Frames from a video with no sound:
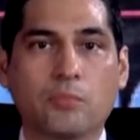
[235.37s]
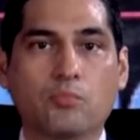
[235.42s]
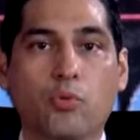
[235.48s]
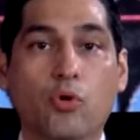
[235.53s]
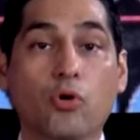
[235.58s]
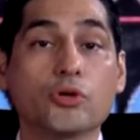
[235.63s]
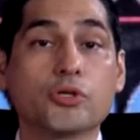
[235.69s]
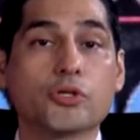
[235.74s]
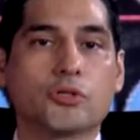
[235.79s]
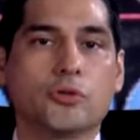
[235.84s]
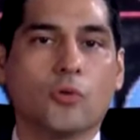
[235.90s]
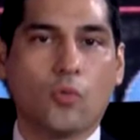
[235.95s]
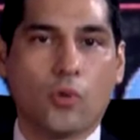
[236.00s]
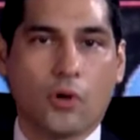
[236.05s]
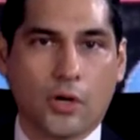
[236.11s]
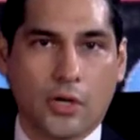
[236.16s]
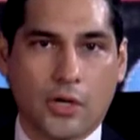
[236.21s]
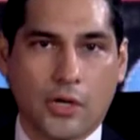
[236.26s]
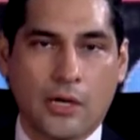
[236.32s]
pushed to
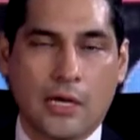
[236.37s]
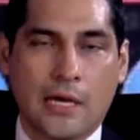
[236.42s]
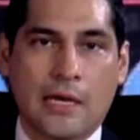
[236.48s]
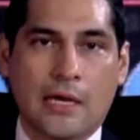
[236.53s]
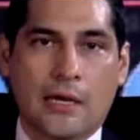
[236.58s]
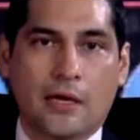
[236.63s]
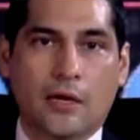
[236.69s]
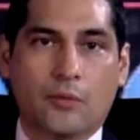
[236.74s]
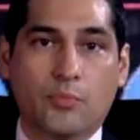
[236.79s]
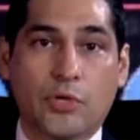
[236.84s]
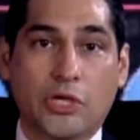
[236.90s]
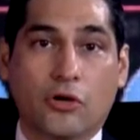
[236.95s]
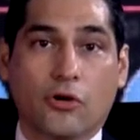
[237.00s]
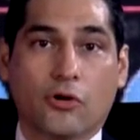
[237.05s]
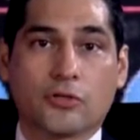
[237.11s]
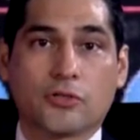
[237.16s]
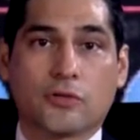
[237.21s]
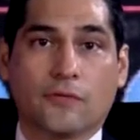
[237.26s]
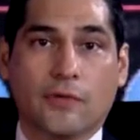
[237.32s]
work
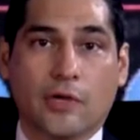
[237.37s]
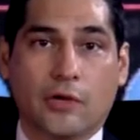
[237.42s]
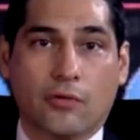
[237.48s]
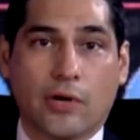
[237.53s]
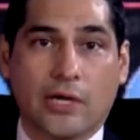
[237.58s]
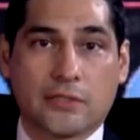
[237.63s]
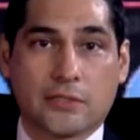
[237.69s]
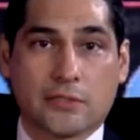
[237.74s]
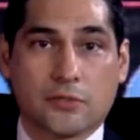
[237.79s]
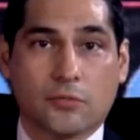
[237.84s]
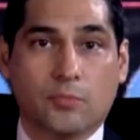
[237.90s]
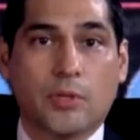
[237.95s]
because of the crisis.